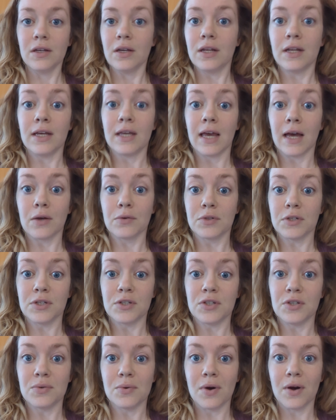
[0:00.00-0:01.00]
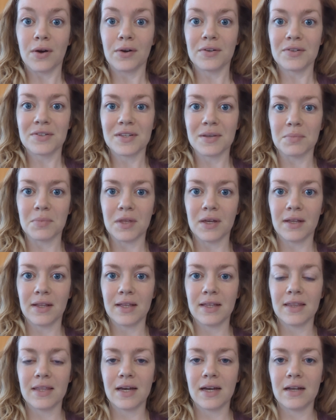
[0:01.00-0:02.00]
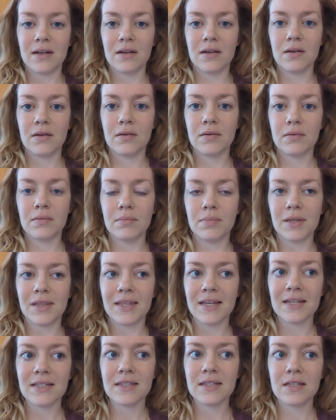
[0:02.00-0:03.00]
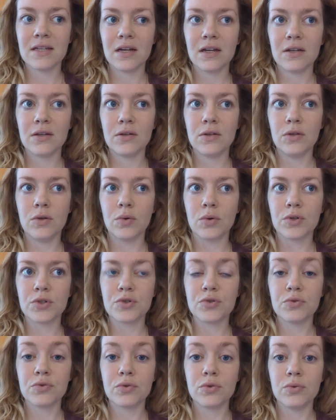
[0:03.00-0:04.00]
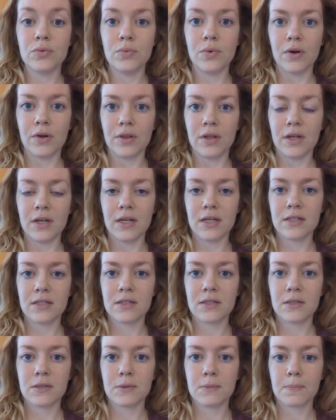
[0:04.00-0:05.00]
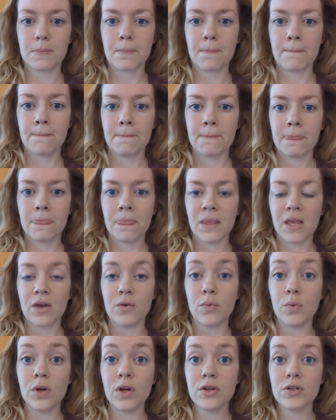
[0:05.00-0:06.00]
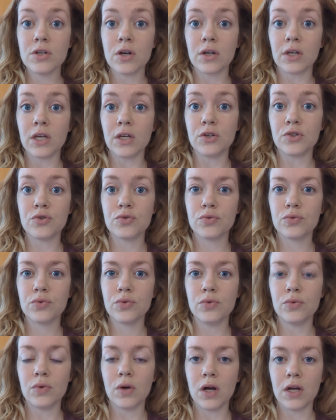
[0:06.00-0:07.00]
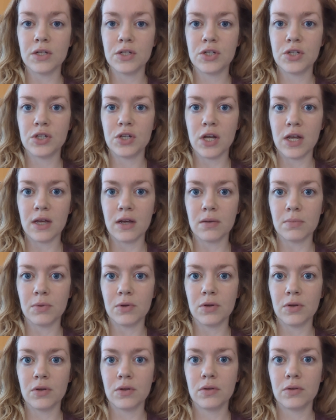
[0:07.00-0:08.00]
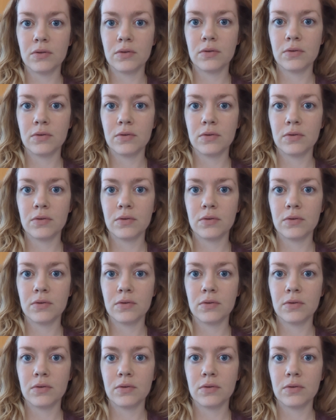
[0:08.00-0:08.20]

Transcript: an accountant you are or something like that. But that's not your true worthiness. If we're talking true, unshakable,